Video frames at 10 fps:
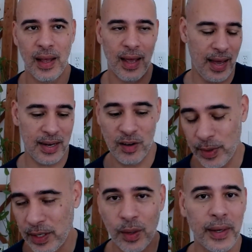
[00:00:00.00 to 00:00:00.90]
and you've
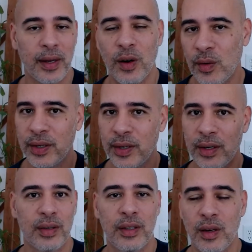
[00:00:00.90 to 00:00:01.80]
been doing it over and
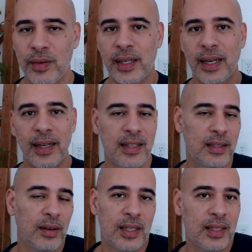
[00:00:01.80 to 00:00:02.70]
over and over again. And
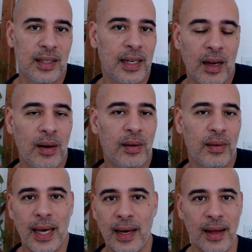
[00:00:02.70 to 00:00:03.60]
so it's just like, oh
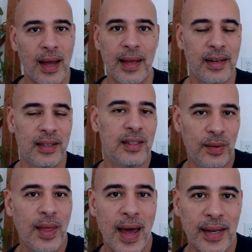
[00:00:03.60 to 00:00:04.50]
yeah, I just do
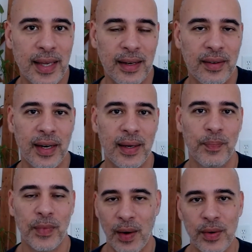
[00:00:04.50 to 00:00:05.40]
that again, right?
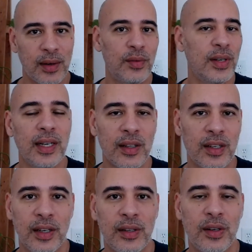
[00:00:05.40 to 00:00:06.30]
I was in a real
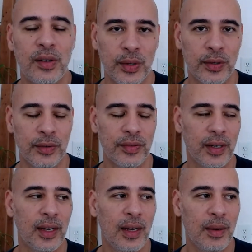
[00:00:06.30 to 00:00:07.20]
good groove
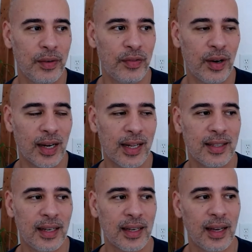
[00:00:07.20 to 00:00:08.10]
before I got
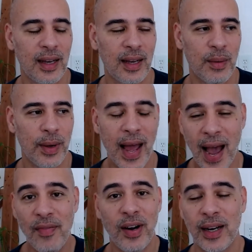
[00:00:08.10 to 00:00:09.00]
sick. But
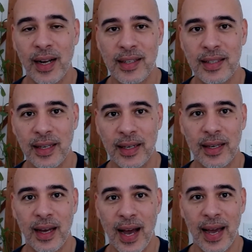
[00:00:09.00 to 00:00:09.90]
after I got sick,
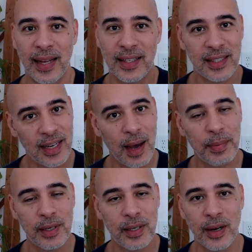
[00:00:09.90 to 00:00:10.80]
I had stopped
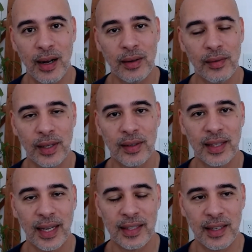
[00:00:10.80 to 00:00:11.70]
doing all of
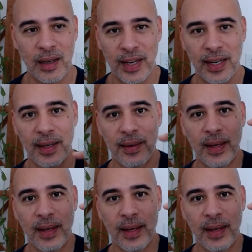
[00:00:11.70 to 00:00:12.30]
that stuff, and it